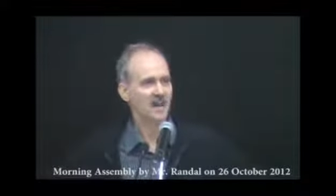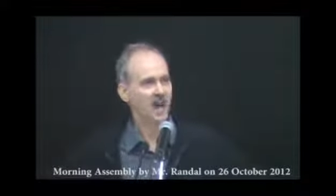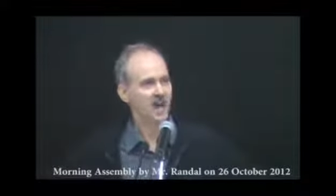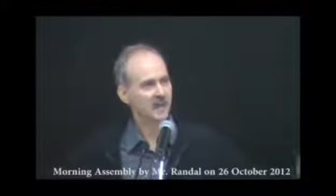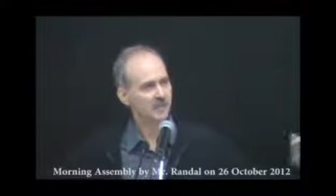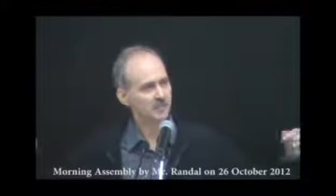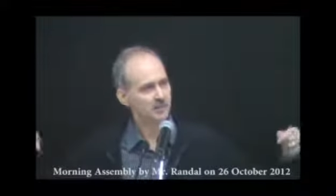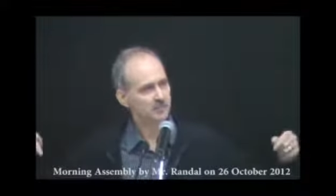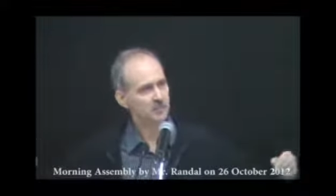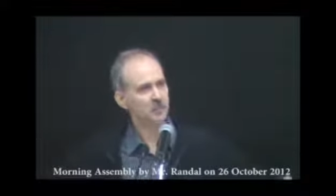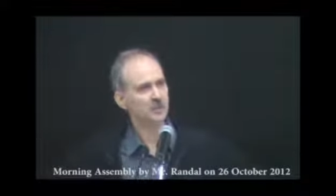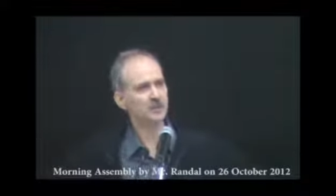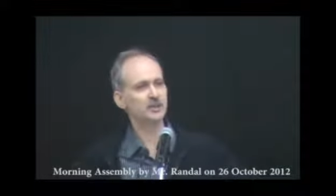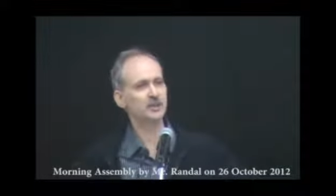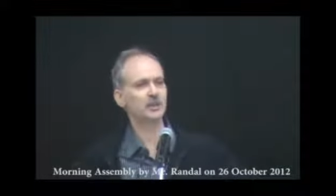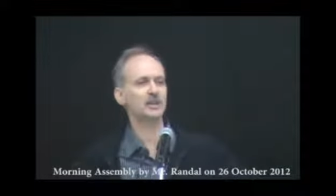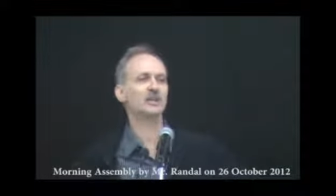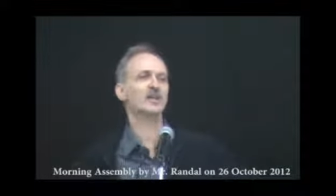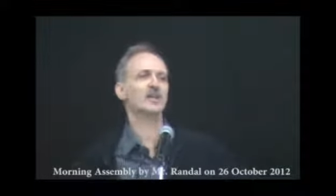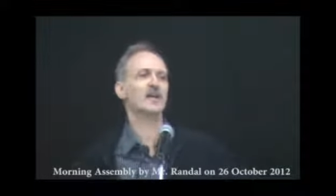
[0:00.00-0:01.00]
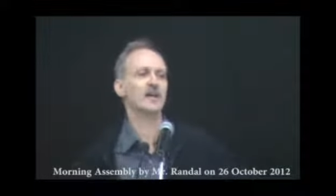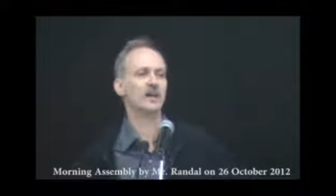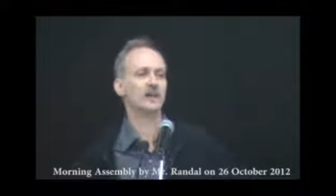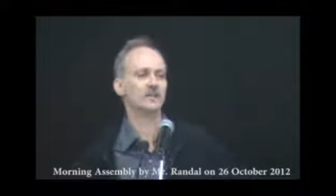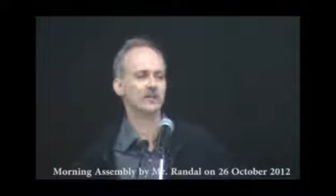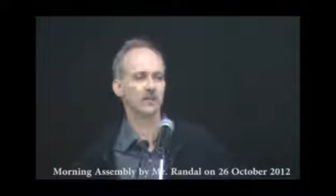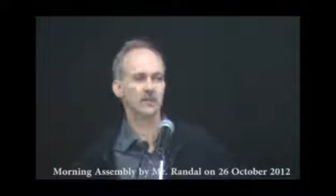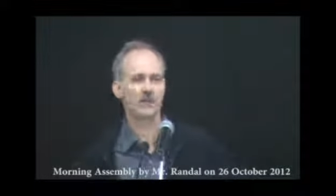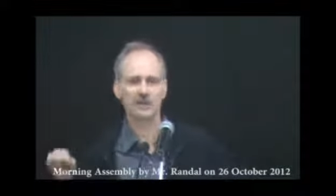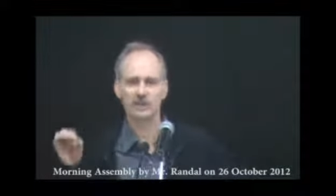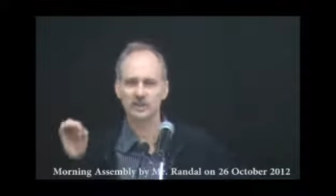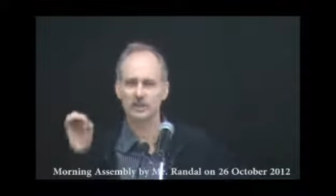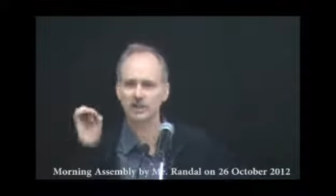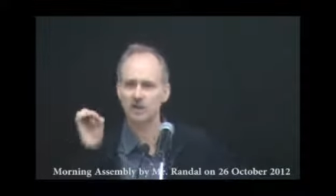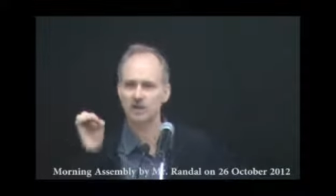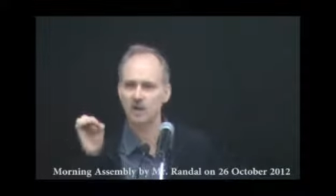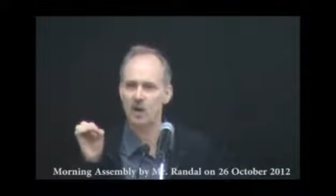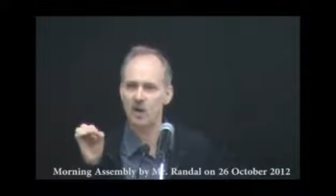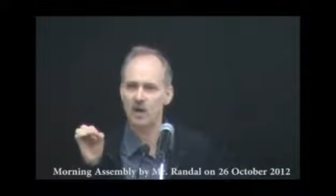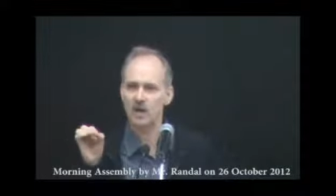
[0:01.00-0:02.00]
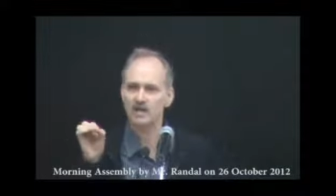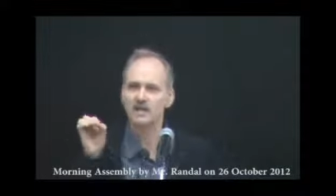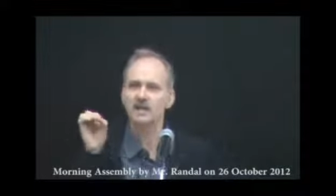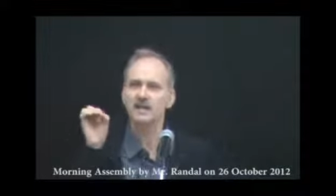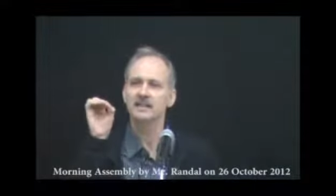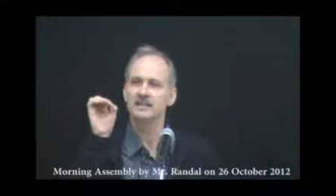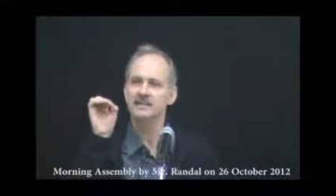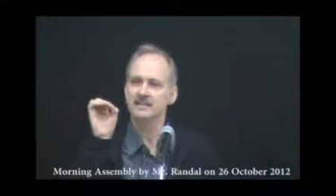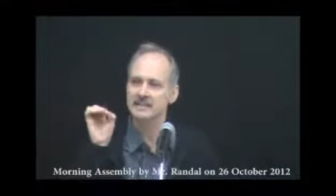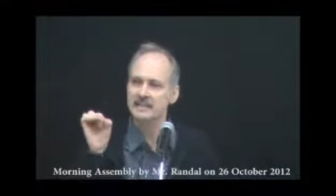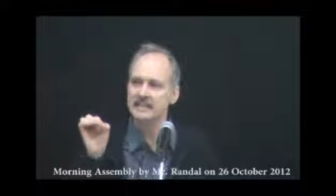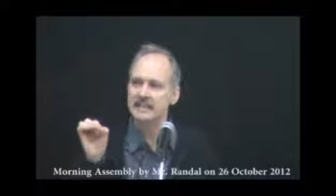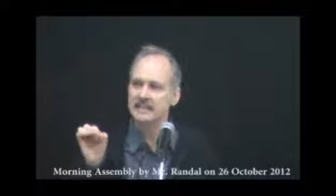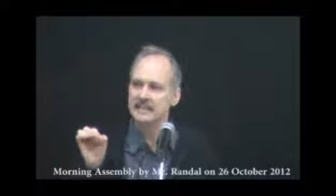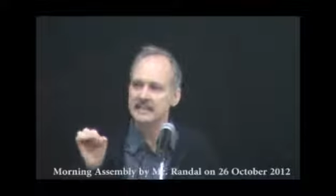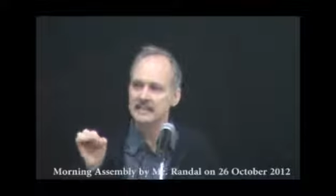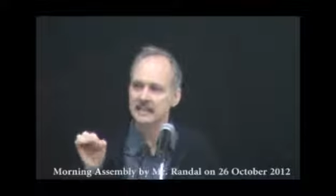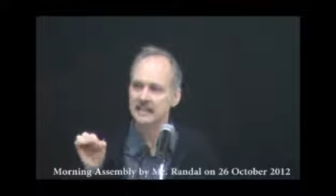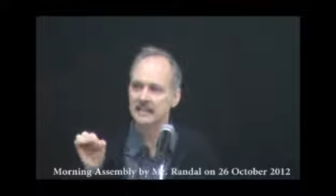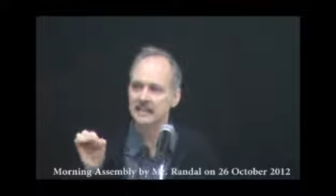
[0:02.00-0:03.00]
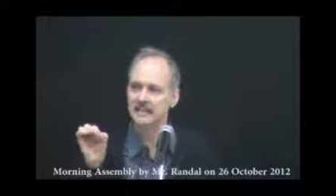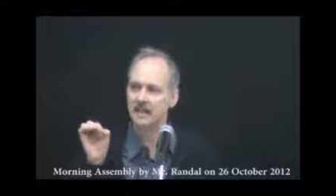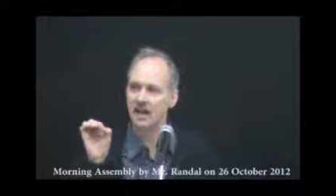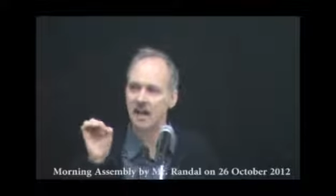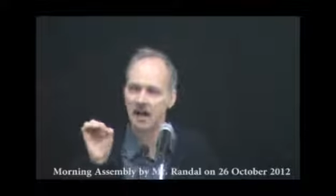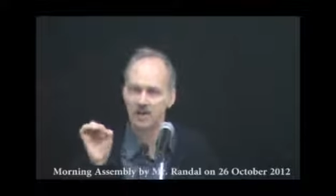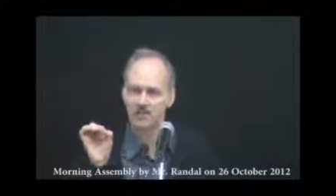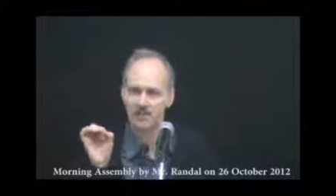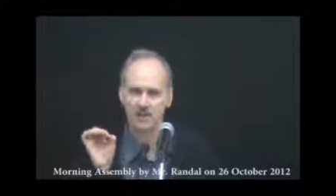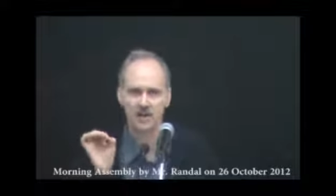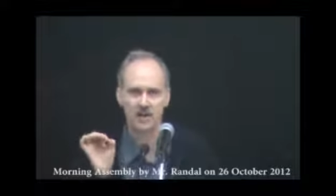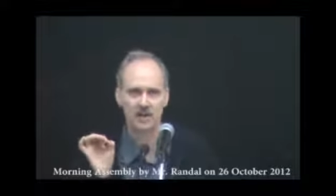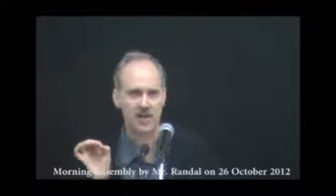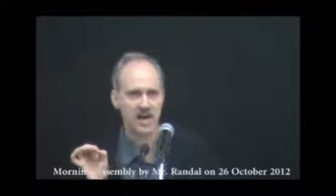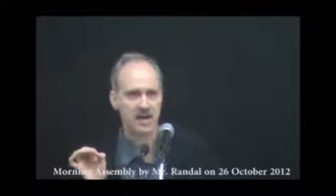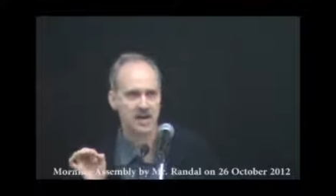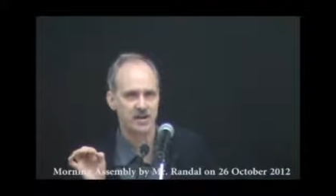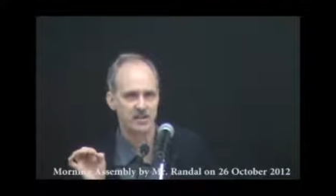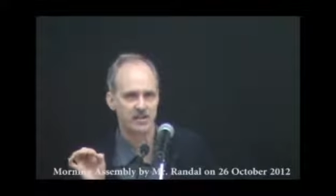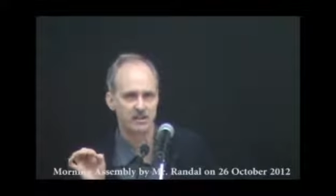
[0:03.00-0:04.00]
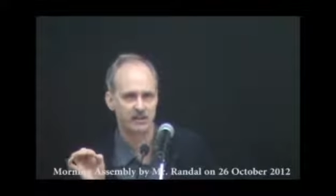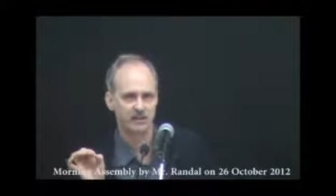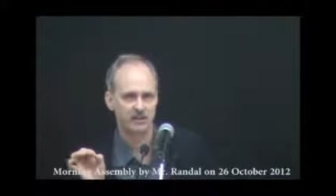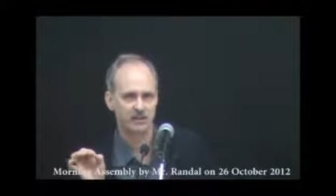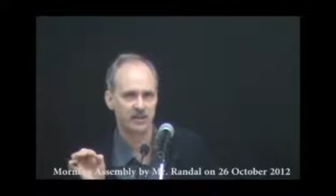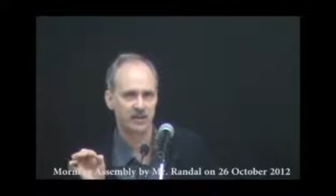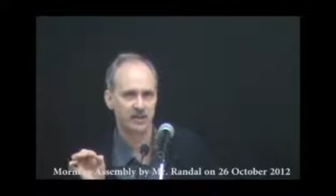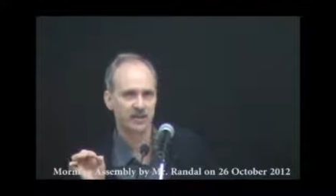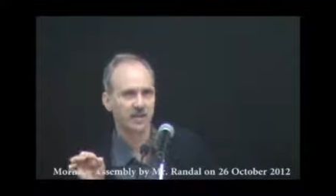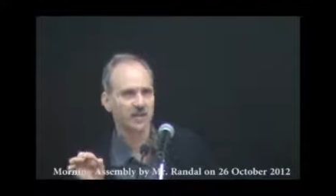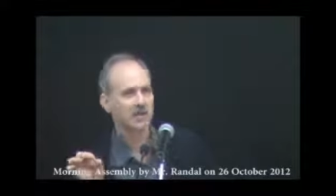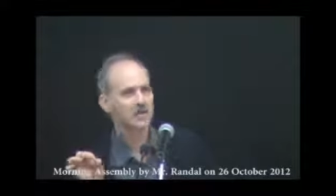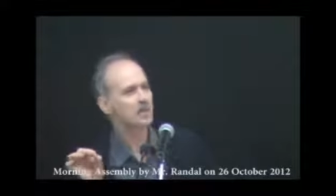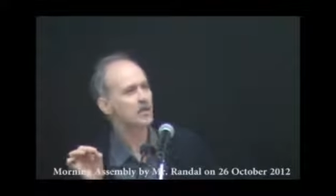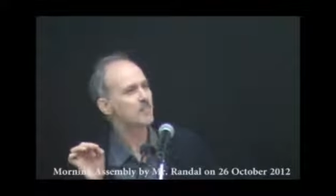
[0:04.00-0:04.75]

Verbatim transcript: God has put you here for a short season of your life.